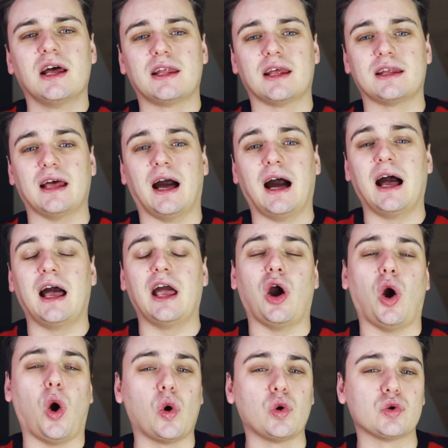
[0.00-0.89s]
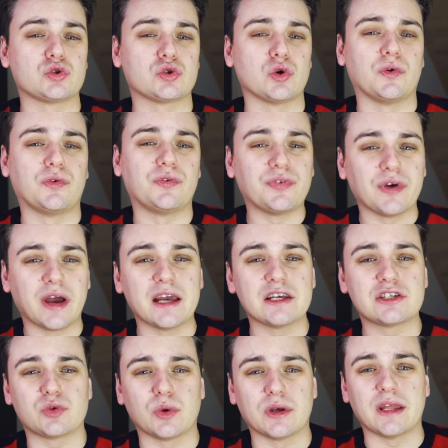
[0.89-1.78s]
that I also
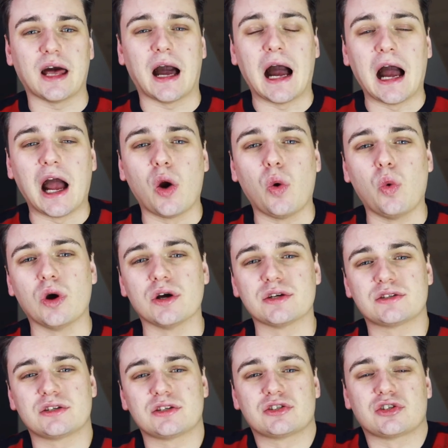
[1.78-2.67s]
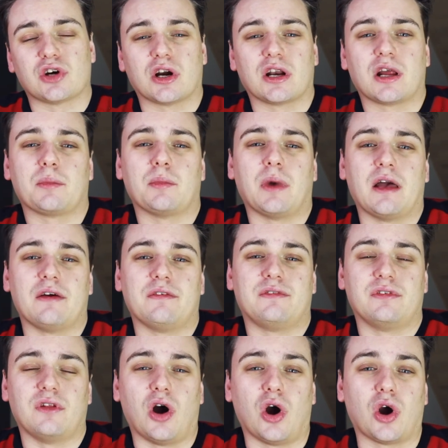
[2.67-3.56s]
faced when I was starting my
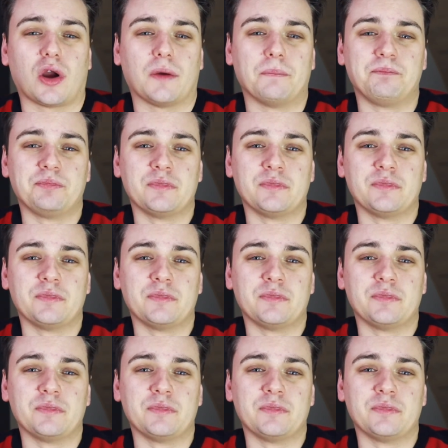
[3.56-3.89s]
vlog.